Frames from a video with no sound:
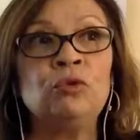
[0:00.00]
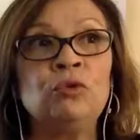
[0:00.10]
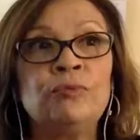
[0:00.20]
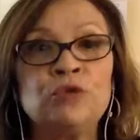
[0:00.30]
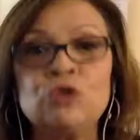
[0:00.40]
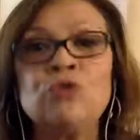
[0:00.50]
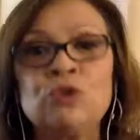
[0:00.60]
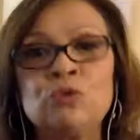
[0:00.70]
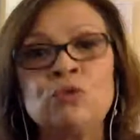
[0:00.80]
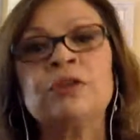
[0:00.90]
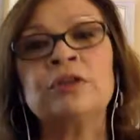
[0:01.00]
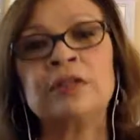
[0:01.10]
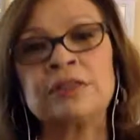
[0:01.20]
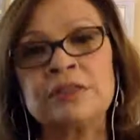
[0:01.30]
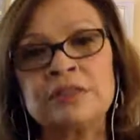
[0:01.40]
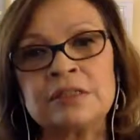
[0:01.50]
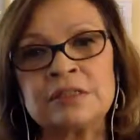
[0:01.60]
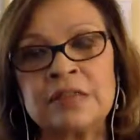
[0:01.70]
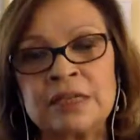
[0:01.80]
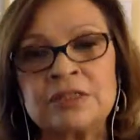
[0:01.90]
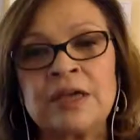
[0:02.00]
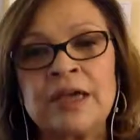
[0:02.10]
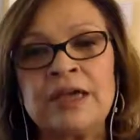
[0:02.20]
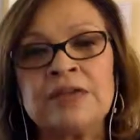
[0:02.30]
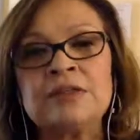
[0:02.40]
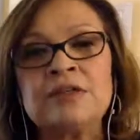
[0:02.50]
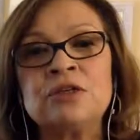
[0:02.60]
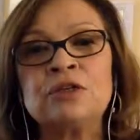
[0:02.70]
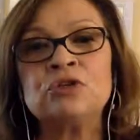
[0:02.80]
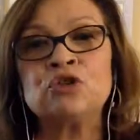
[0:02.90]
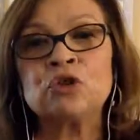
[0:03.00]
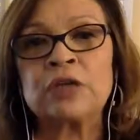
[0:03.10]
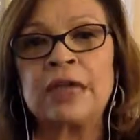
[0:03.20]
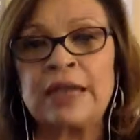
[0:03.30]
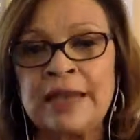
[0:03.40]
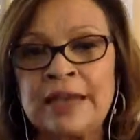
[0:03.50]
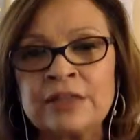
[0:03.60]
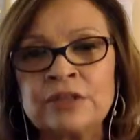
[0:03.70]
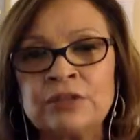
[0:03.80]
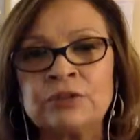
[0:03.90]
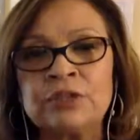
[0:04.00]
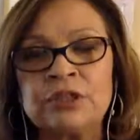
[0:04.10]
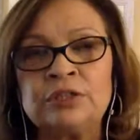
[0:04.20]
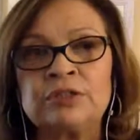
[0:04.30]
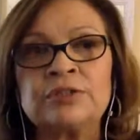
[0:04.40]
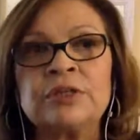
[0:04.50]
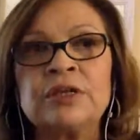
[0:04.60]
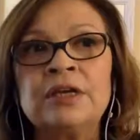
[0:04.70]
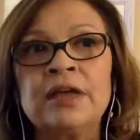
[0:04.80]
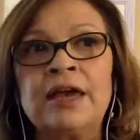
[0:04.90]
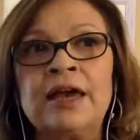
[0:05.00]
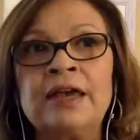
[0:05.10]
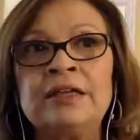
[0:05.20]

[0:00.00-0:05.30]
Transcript: do the work that it takes to connect your teachers. And